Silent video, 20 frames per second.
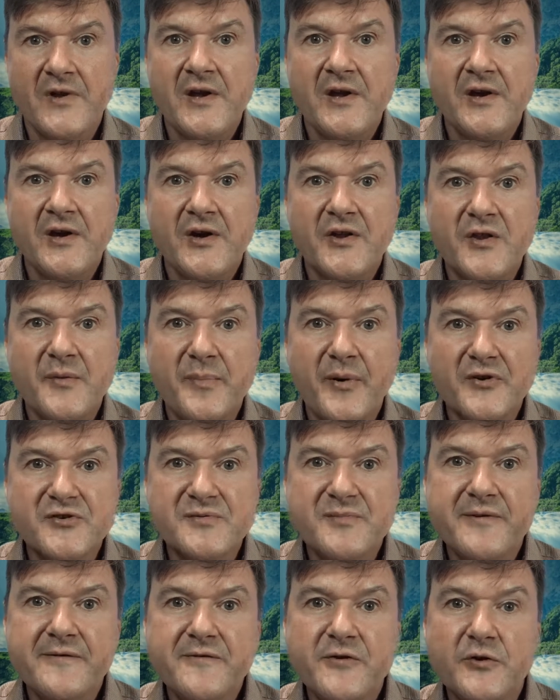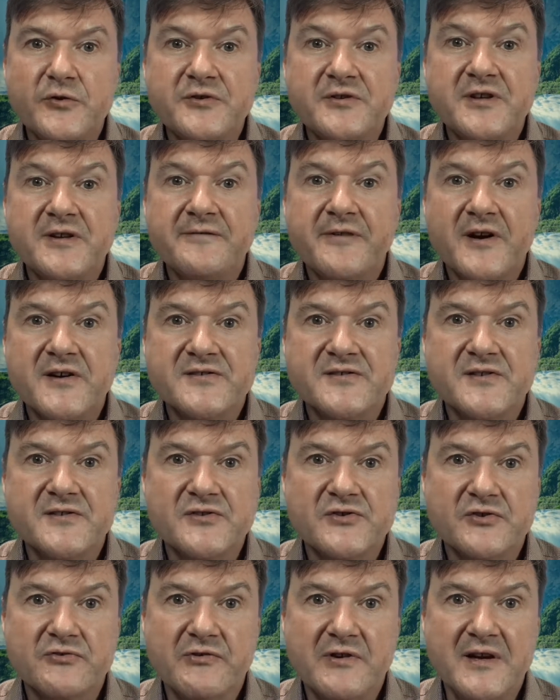At the bottom of your
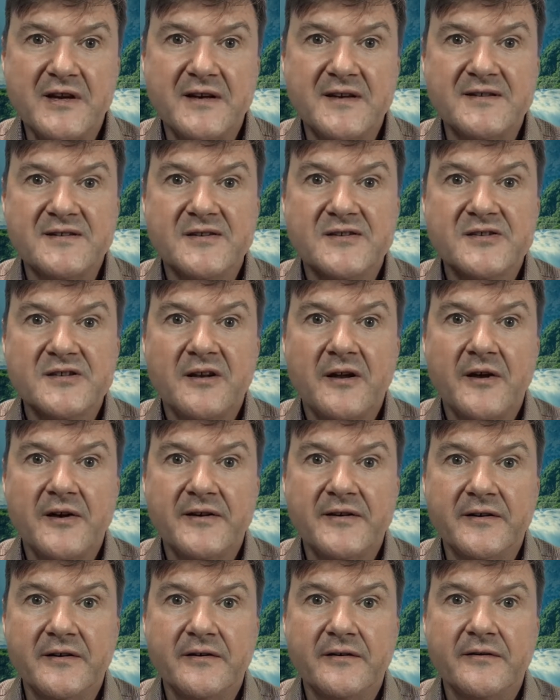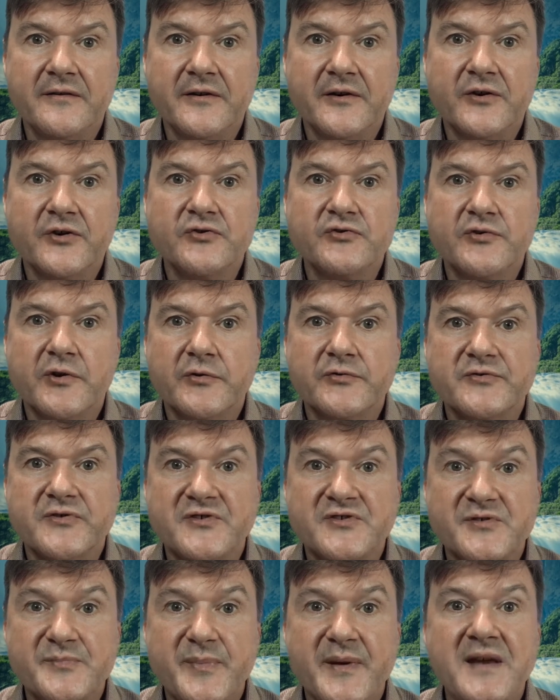device's screen is a slider that controls
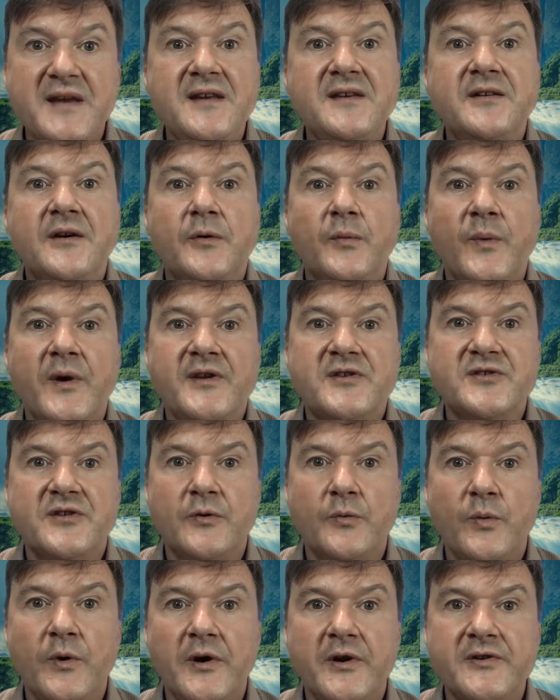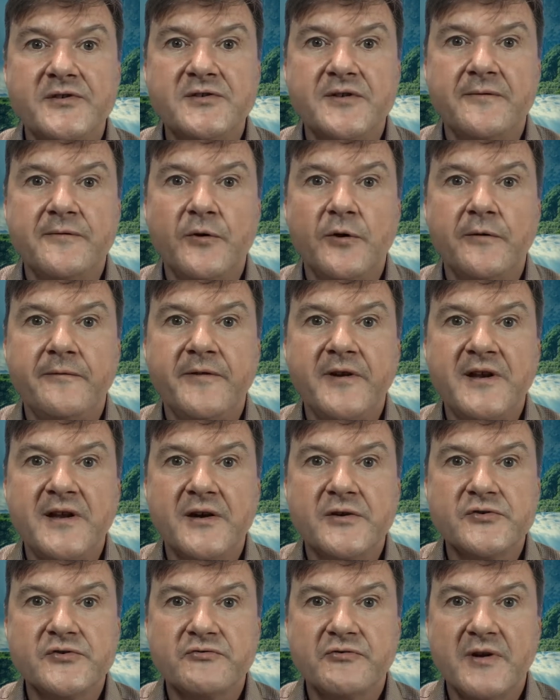the speed at which the words of your
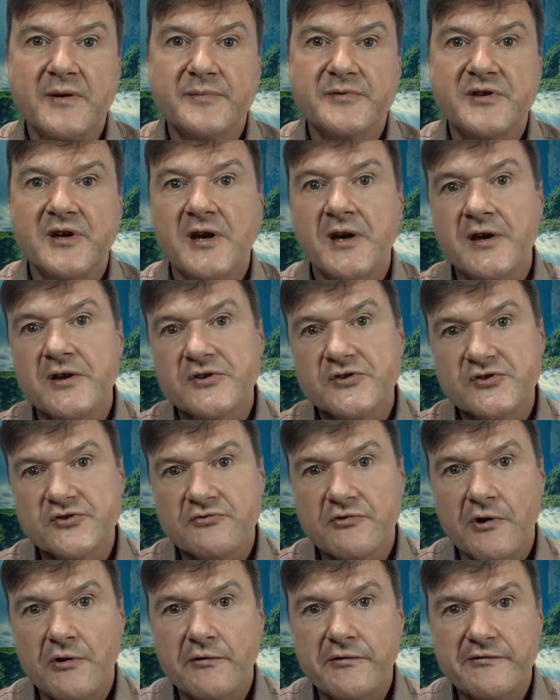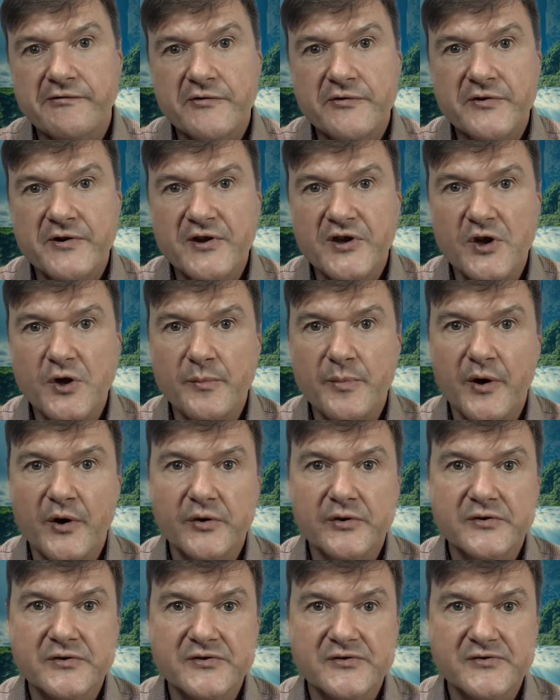video script scroll through the cue
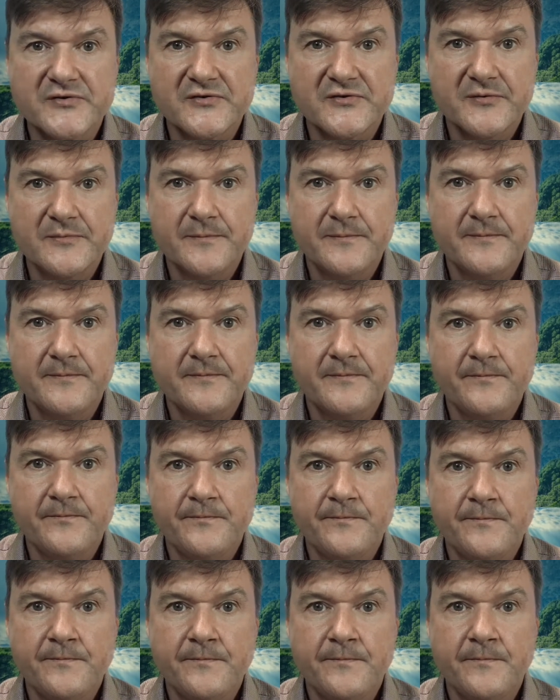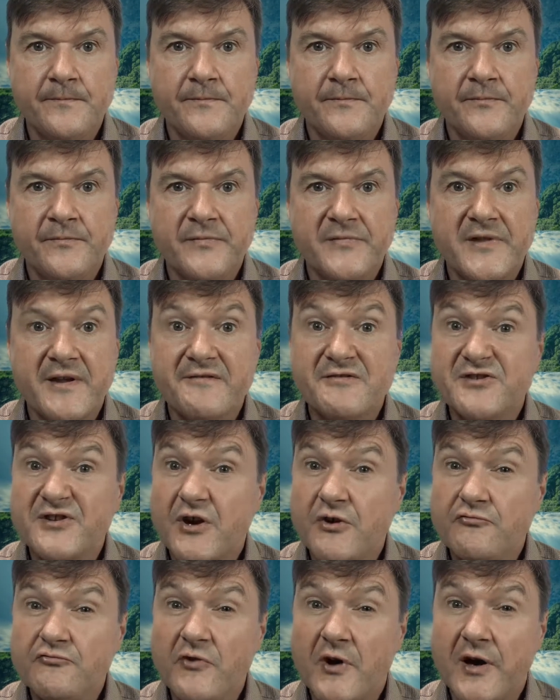box. There is
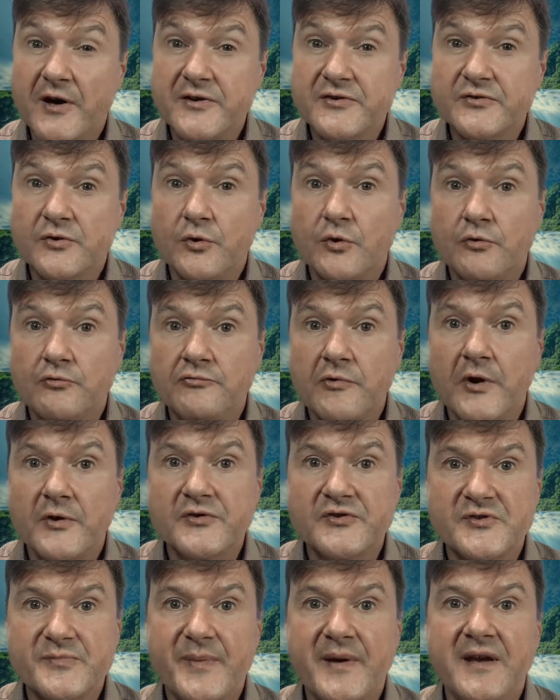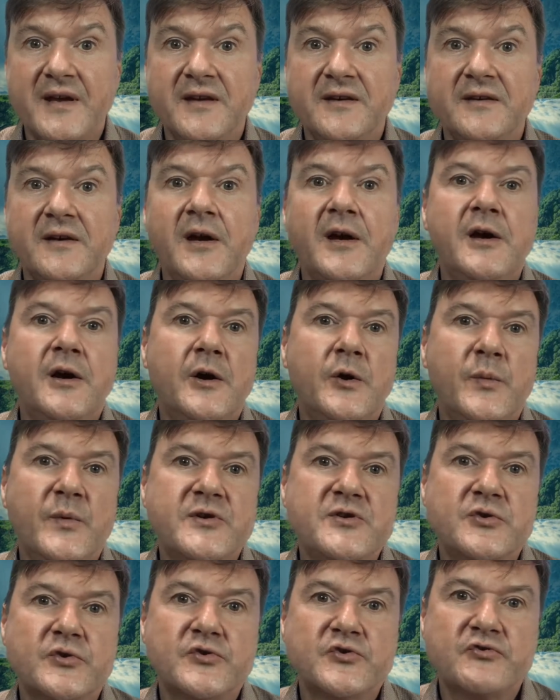no right or wrong speed at
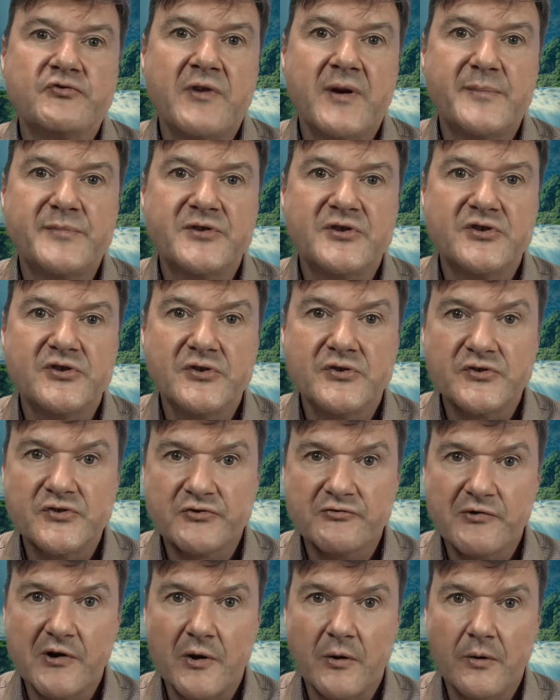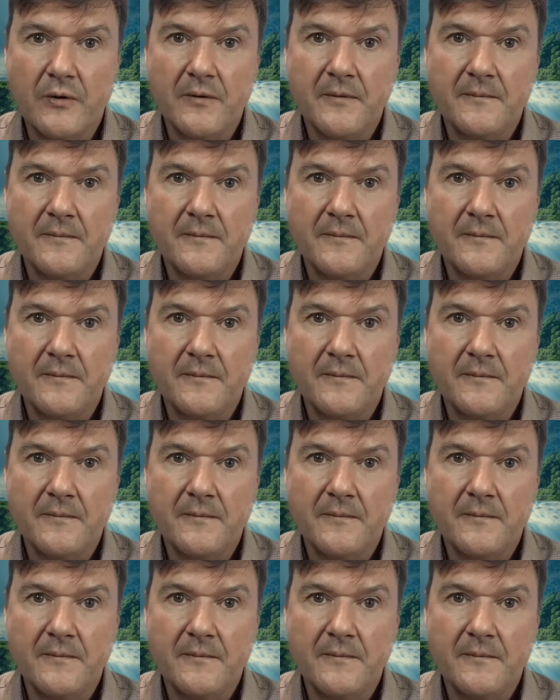which your script should scroll.